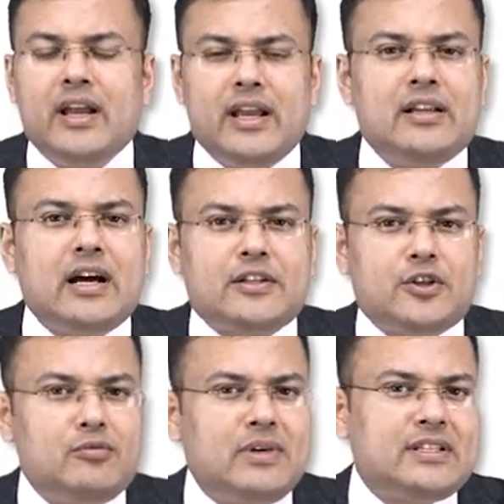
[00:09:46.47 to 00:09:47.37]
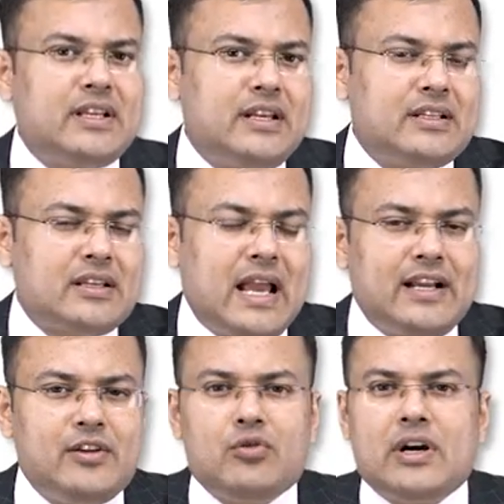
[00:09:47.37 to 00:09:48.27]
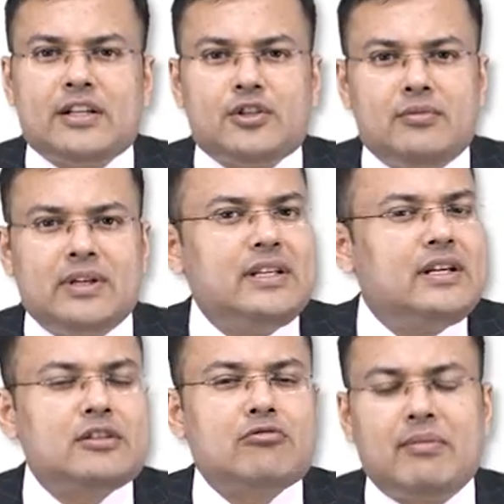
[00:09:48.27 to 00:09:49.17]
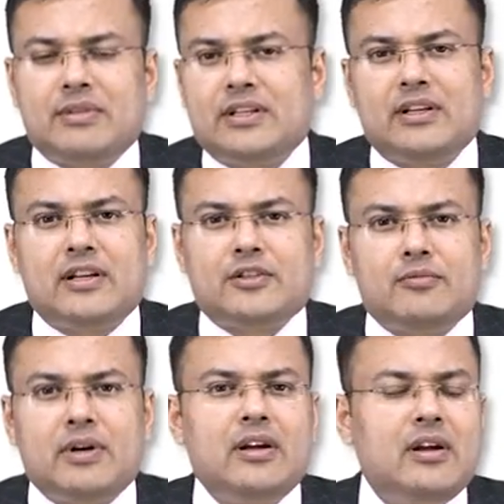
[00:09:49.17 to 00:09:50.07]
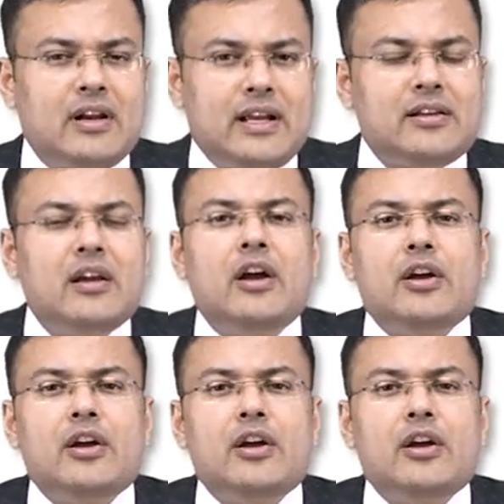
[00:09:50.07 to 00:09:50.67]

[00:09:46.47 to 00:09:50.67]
In carcinomas, there is adenocarcinoma, there is squamous cell carcinoma, right?